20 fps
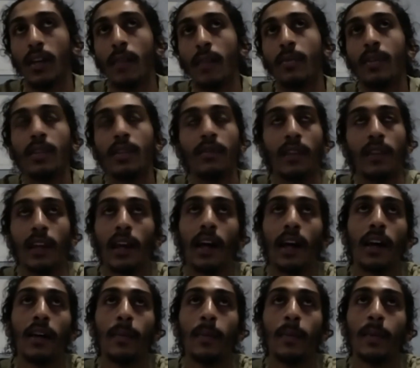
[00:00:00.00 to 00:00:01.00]
I believe in
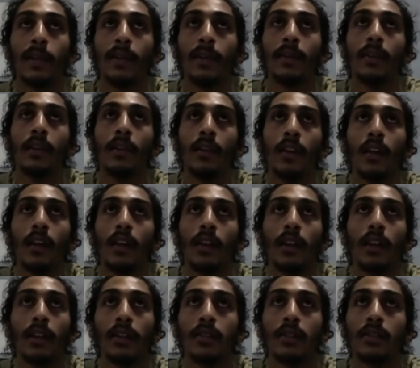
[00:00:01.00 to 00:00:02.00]
God, but
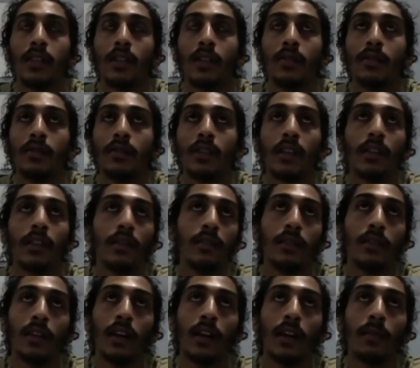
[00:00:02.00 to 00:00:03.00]
like a single secular
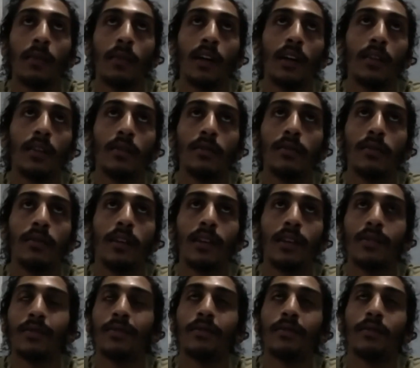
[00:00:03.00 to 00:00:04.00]
God, but I don't I,
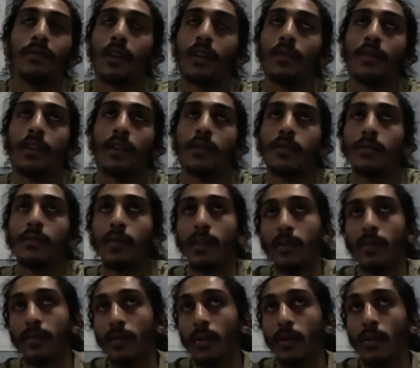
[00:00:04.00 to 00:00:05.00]
I find too
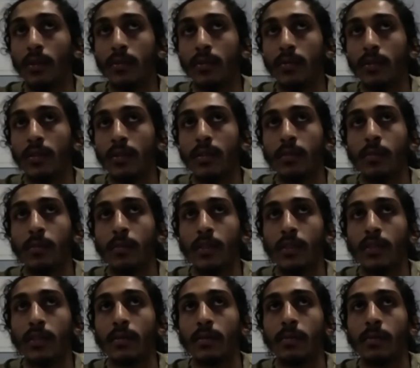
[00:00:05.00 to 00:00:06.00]
many flaws with the
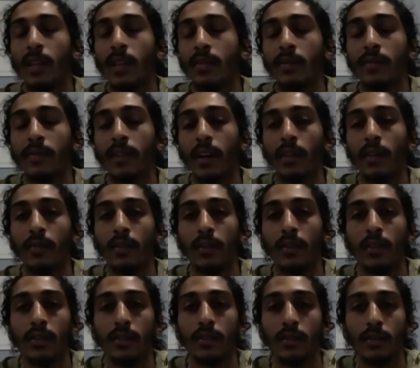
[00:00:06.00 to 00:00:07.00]
specified
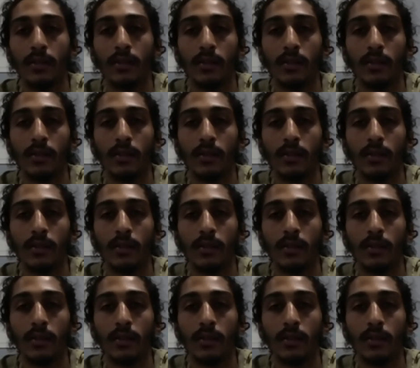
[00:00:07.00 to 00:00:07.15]
religions.